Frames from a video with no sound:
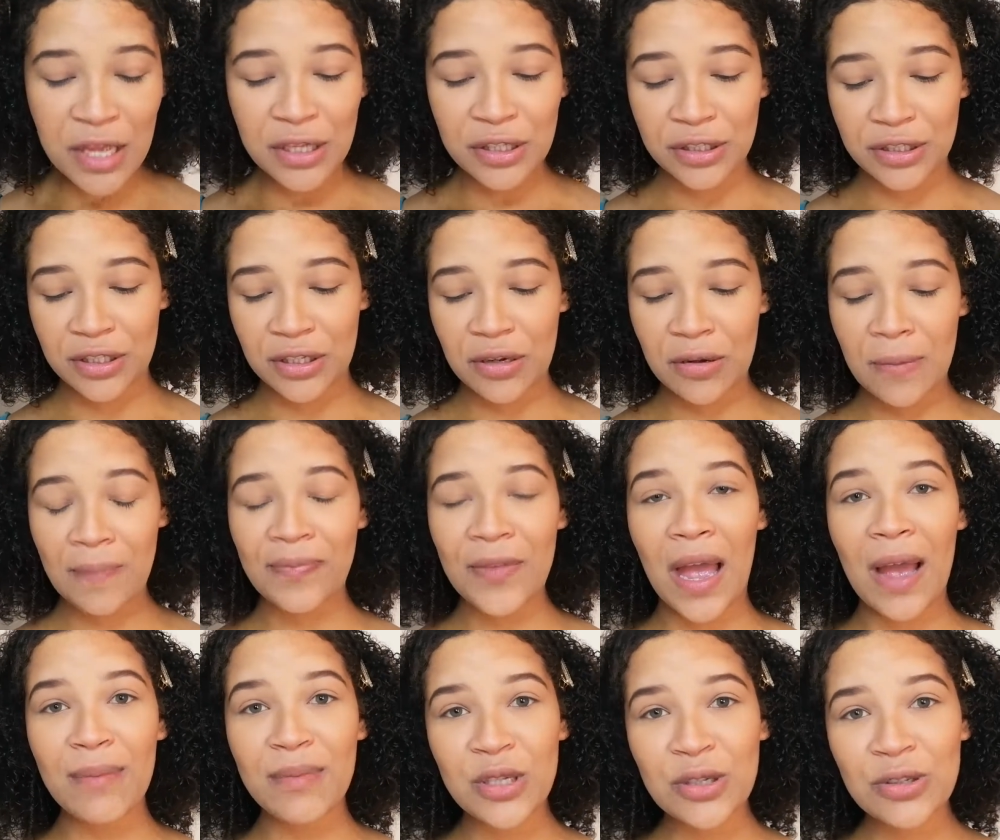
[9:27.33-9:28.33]
So
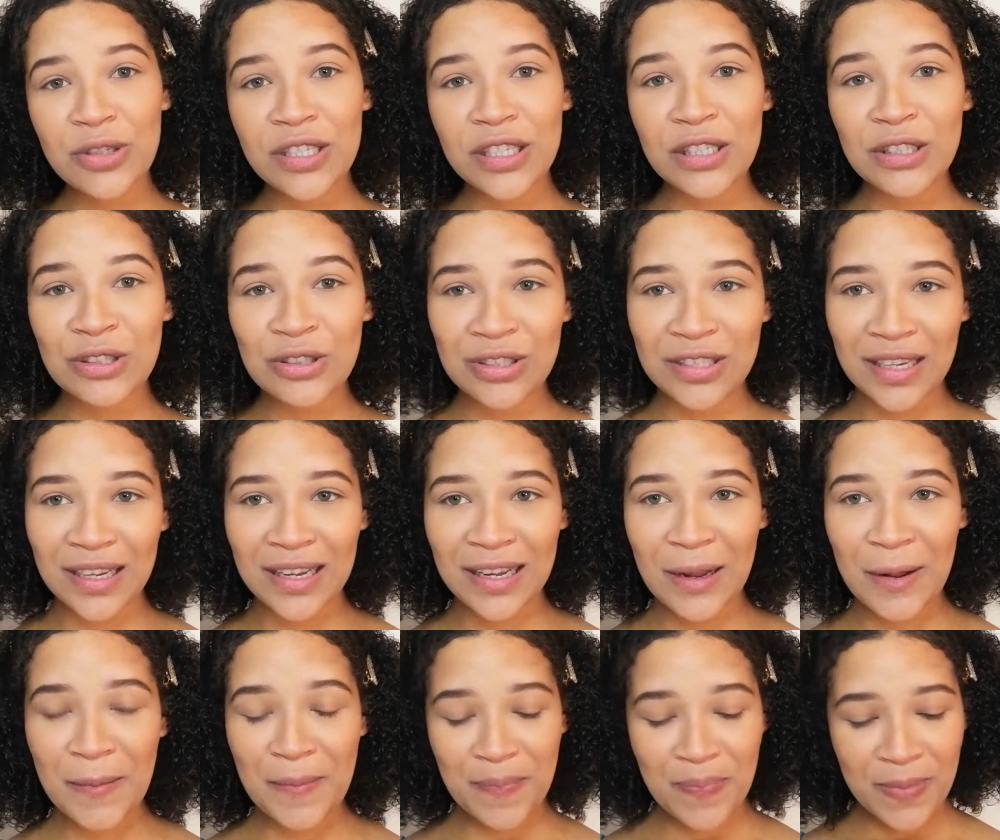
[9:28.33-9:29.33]
I'm using
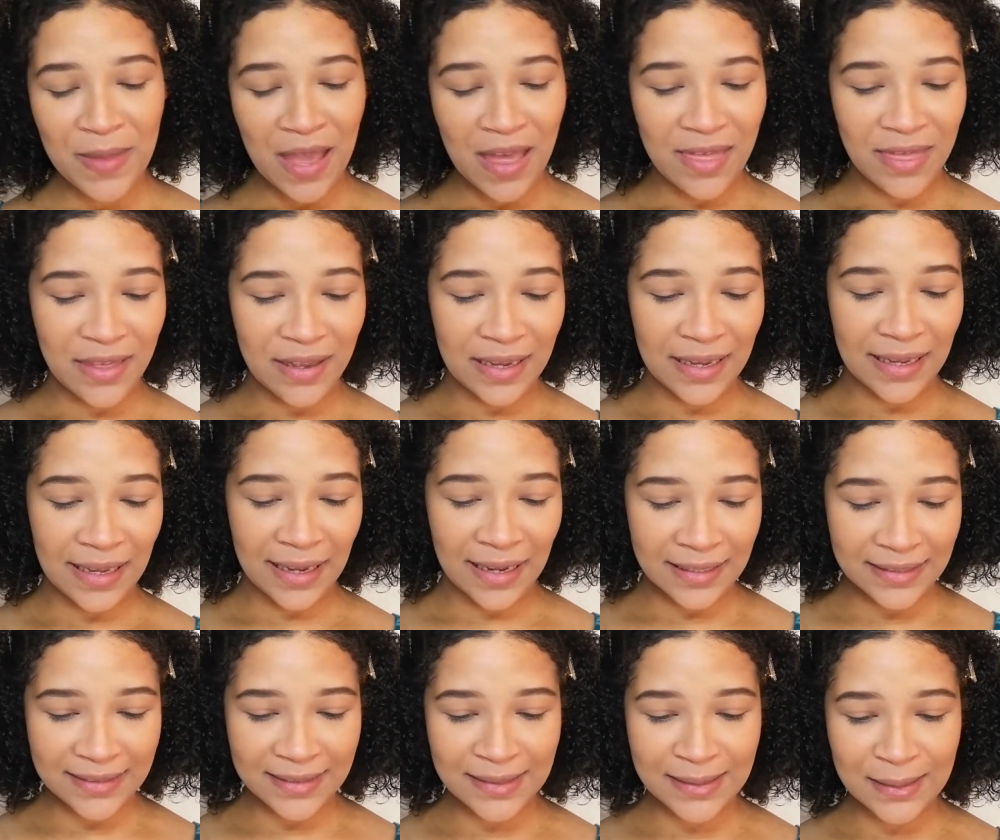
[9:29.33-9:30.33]
today the
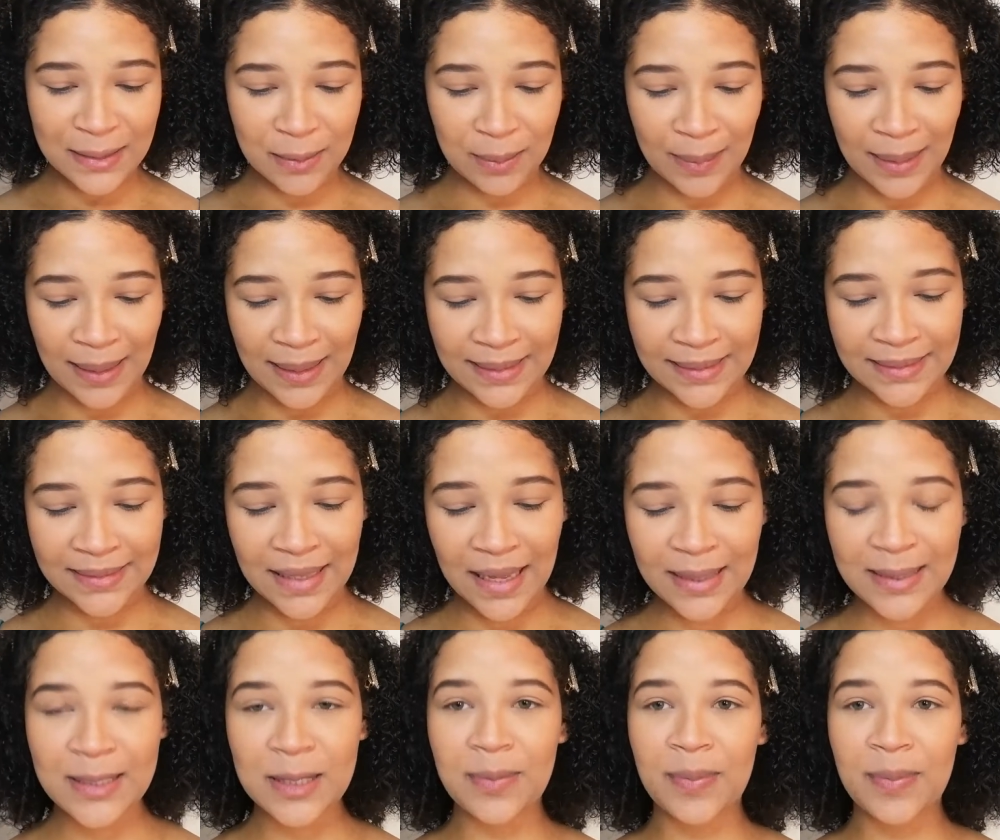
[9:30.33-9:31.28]
Essence Matte Touch